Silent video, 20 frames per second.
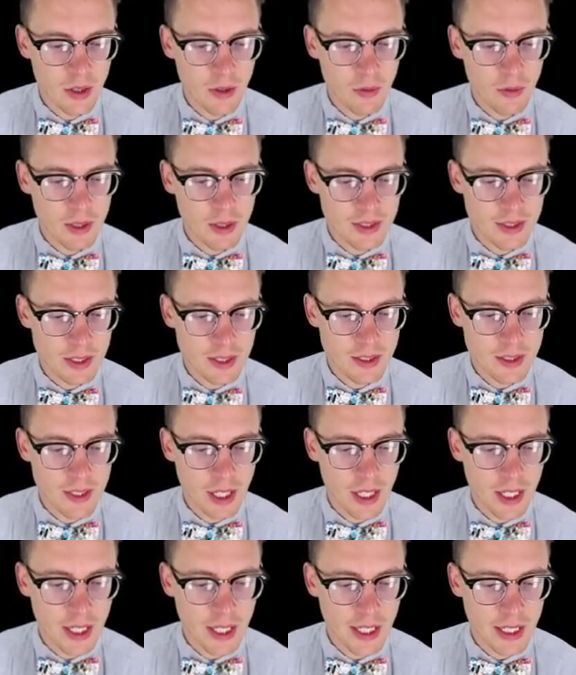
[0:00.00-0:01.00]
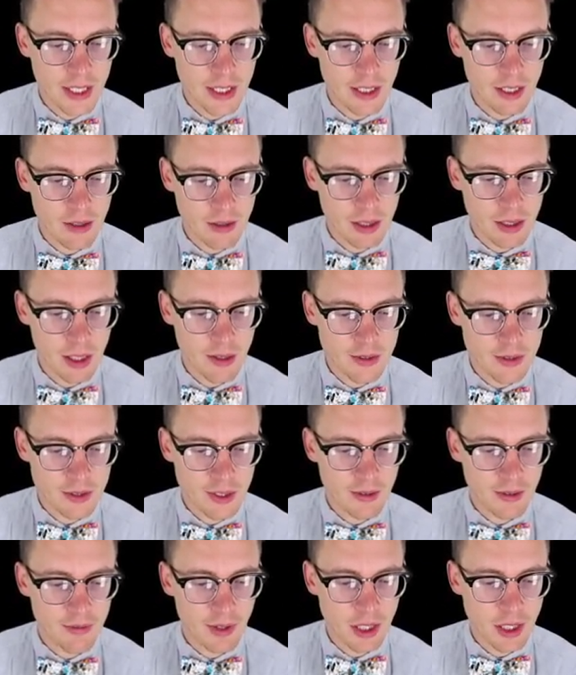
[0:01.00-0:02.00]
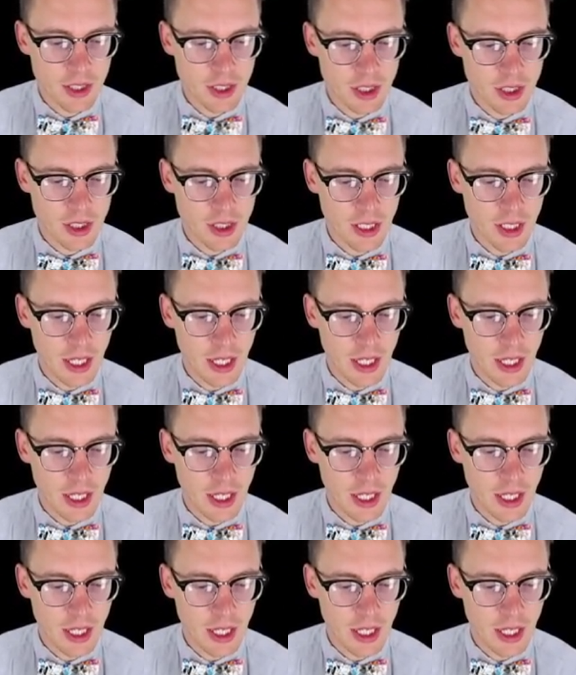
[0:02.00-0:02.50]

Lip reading: Once it's done, it closes up function,